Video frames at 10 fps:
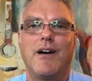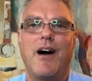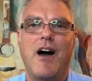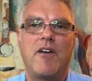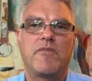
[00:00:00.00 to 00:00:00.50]

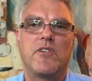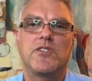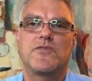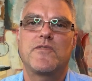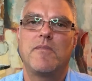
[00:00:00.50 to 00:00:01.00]

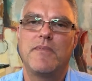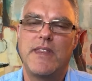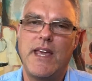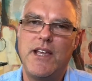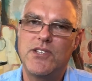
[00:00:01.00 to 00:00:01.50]
Offers from
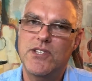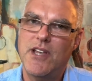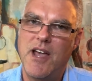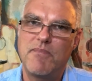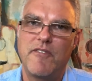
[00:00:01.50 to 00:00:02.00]
these
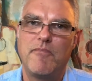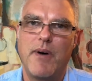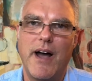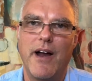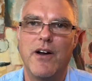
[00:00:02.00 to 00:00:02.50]
type of
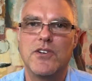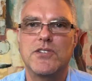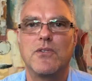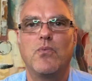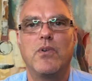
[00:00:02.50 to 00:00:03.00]

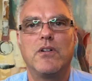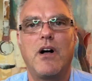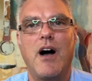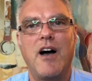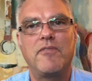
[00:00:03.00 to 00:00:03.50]
buyers will
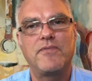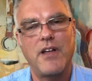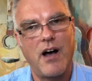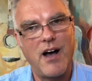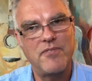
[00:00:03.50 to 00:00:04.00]

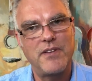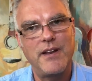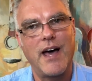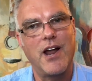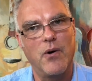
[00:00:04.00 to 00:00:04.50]
often,
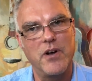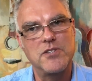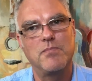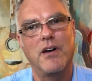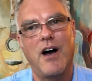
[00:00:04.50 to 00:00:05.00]
not
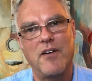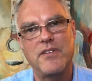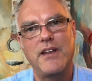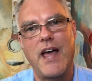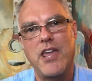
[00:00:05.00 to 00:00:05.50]
always, but
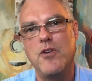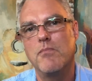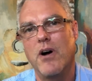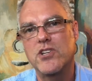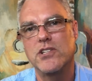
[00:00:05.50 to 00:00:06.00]
often net you
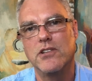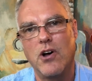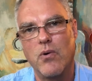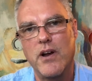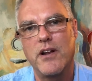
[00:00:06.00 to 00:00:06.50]
much
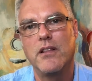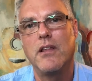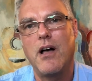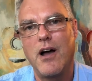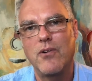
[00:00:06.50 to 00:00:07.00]
lower in the
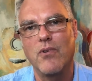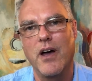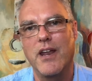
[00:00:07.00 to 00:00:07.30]
long run.